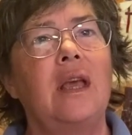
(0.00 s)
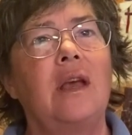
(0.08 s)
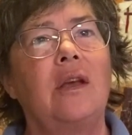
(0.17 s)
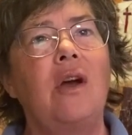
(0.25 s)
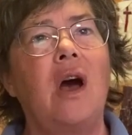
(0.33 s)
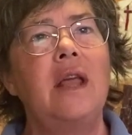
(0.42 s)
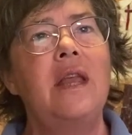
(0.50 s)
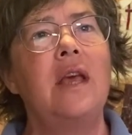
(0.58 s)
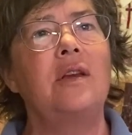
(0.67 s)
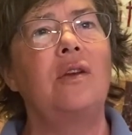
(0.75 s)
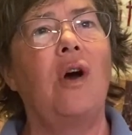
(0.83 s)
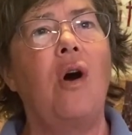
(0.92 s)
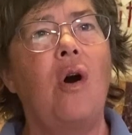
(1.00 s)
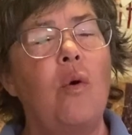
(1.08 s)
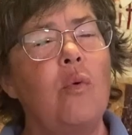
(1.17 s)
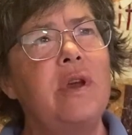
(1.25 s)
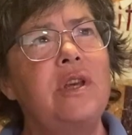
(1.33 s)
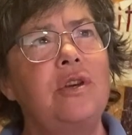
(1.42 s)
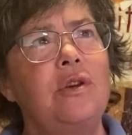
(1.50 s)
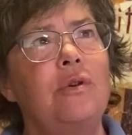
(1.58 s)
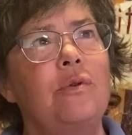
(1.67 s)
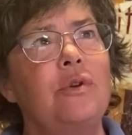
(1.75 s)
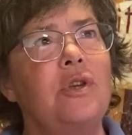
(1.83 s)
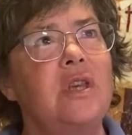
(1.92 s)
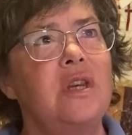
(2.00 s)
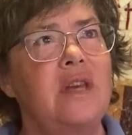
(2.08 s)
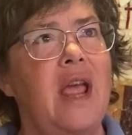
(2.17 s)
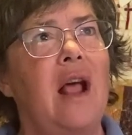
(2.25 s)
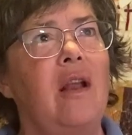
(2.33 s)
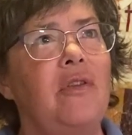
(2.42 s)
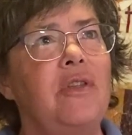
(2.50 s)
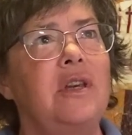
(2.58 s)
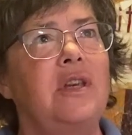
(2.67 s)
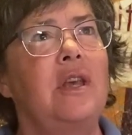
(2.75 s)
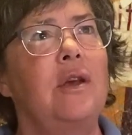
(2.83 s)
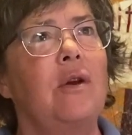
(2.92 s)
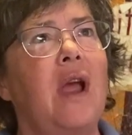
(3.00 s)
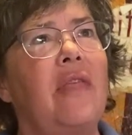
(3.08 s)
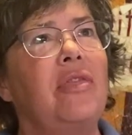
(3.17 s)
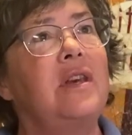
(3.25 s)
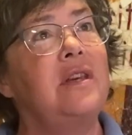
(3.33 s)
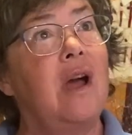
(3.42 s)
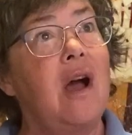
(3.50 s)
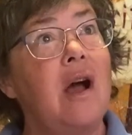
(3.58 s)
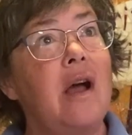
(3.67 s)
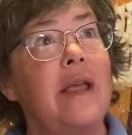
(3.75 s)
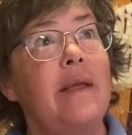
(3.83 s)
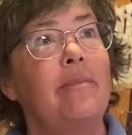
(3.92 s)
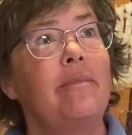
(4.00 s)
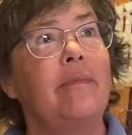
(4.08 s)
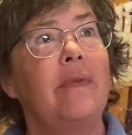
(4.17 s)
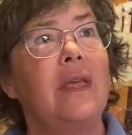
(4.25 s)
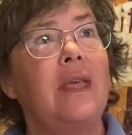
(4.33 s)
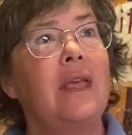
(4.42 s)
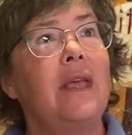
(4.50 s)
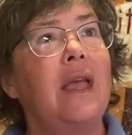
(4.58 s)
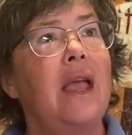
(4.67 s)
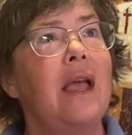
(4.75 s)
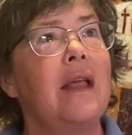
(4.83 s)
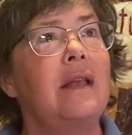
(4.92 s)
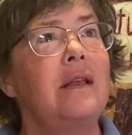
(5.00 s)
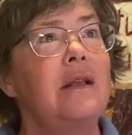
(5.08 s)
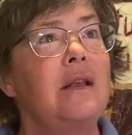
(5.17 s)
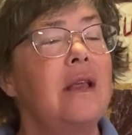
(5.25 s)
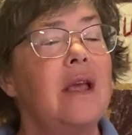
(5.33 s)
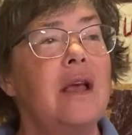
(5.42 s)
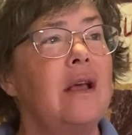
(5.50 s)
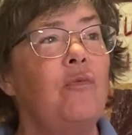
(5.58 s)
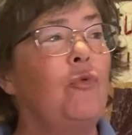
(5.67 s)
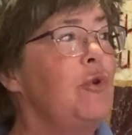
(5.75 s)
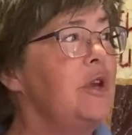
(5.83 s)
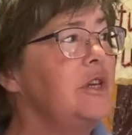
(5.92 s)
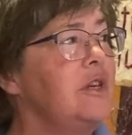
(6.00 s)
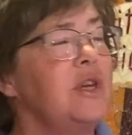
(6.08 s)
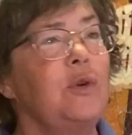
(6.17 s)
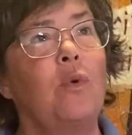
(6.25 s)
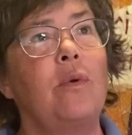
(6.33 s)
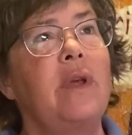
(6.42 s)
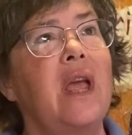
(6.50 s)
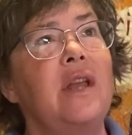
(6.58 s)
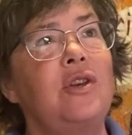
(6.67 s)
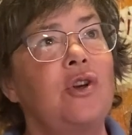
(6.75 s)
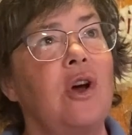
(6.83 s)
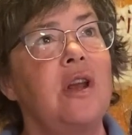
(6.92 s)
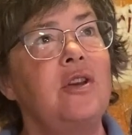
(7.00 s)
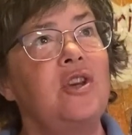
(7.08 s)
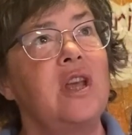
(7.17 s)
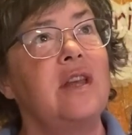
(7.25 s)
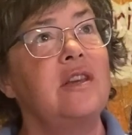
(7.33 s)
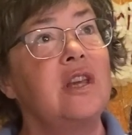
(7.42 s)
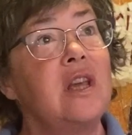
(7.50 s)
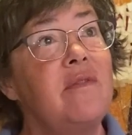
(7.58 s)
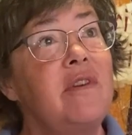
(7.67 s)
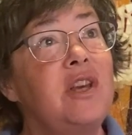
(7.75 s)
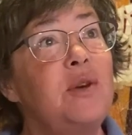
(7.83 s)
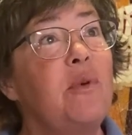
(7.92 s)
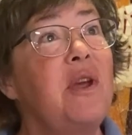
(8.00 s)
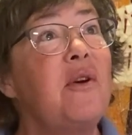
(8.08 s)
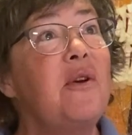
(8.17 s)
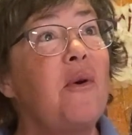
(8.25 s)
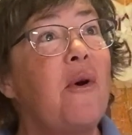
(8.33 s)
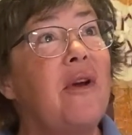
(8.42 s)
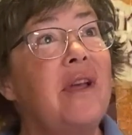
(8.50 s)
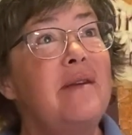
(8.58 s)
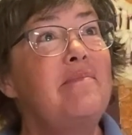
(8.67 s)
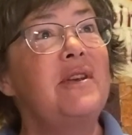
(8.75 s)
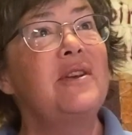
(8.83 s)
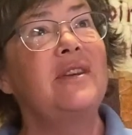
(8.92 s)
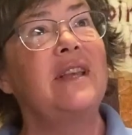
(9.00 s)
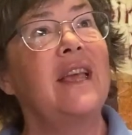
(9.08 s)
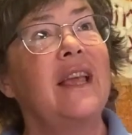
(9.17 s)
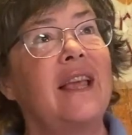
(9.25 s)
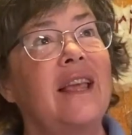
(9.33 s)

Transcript: God has always used the talent that's here at the time. And for instance, when we had John and Jan Sinkovich, we heard organ music.